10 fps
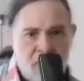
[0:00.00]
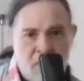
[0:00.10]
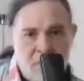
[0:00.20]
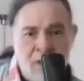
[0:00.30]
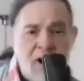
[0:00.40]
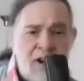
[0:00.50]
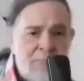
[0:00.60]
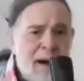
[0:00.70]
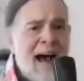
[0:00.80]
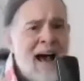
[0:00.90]

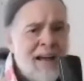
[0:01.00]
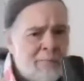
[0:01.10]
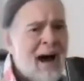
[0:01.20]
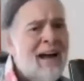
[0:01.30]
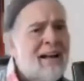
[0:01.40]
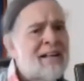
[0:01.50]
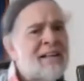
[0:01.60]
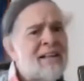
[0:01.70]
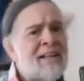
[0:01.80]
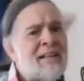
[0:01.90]
Murdered by a
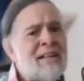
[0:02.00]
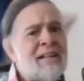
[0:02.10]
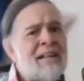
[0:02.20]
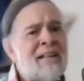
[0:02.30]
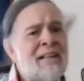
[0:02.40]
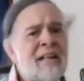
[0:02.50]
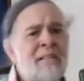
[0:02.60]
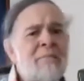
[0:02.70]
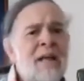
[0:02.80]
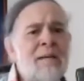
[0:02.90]
bottle,
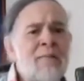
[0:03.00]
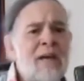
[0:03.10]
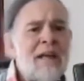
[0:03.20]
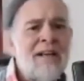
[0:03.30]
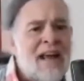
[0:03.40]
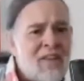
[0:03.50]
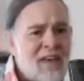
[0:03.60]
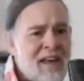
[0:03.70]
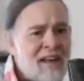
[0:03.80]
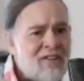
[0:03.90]
and maybe death
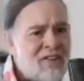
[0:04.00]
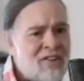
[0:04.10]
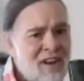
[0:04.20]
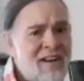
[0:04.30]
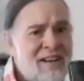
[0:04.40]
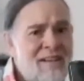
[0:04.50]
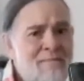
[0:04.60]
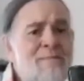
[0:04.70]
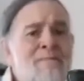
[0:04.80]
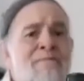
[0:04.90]
has set
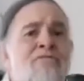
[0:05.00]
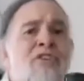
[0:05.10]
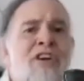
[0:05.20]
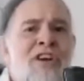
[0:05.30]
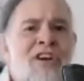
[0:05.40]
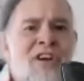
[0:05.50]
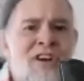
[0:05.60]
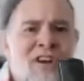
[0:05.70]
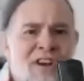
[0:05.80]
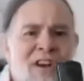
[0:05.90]
him
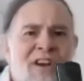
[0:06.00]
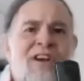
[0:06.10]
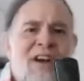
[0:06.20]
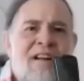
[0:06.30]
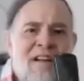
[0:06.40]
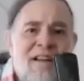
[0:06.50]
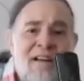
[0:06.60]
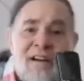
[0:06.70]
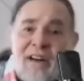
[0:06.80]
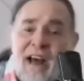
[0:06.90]
free.
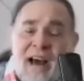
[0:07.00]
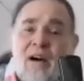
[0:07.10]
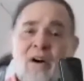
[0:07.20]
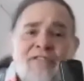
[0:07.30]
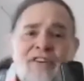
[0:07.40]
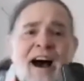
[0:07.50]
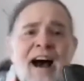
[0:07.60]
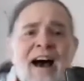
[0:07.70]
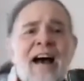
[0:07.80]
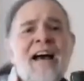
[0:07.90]
Now if
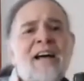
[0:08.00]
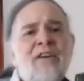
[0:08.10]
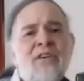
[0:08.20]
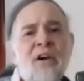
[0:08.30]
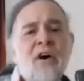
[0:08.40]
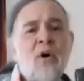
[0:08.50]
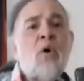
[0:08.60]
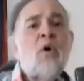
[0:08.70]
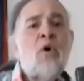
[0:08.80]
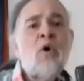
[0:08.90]
I could
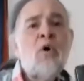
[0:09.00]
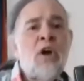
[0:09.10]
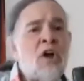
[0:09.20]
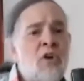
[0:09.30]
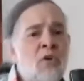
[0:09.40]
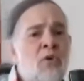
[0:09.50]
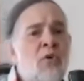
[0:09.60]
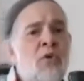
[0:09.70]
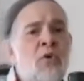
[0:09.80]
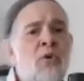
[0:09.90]
only
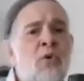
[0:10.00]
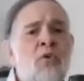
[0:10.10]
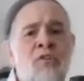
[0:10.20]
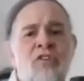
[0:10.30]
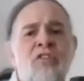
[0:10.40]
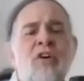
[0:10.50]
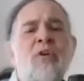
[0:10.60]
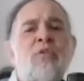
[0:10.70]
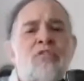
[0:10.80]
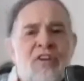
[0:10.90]
lose his
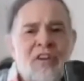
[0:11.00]
ghost